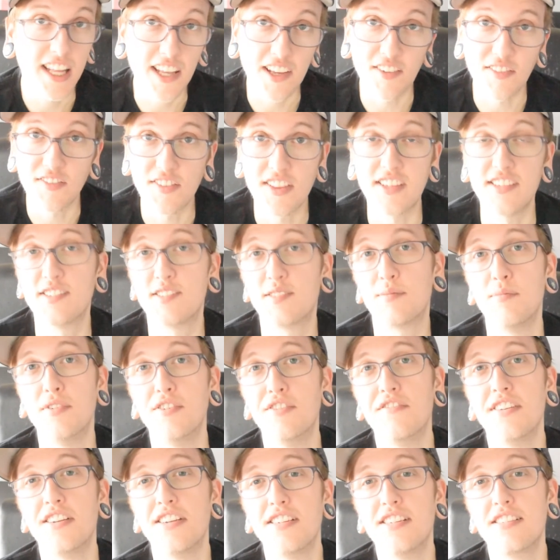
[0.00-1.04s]
of these
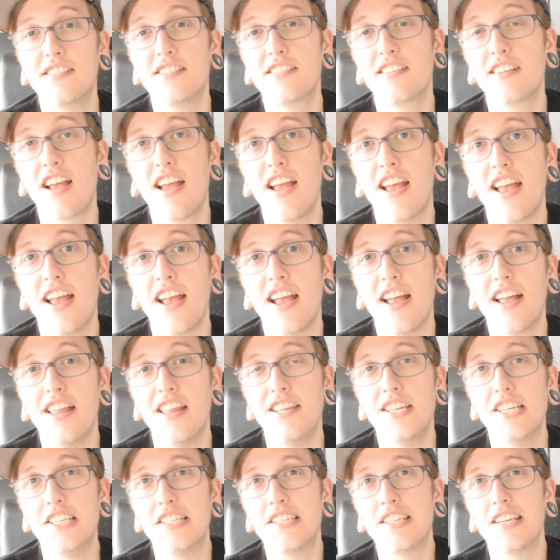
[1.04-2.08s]
movies
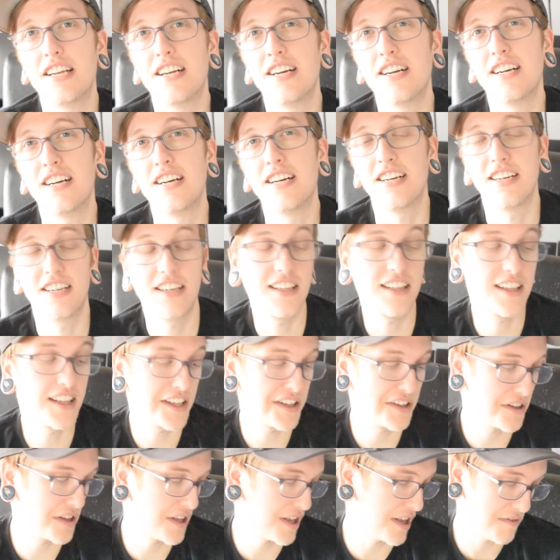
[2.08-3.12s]
and
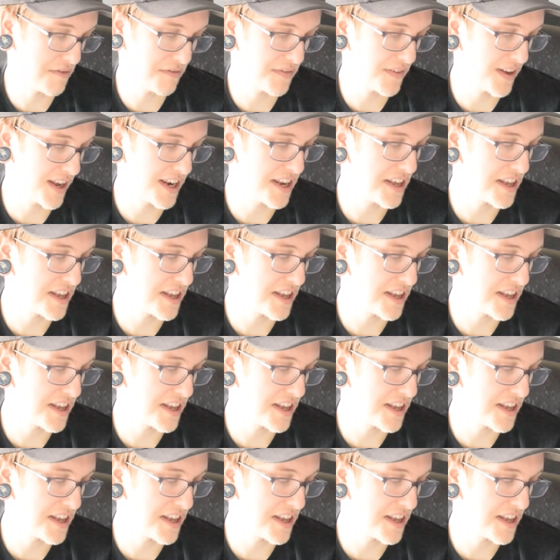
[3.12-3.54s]
if any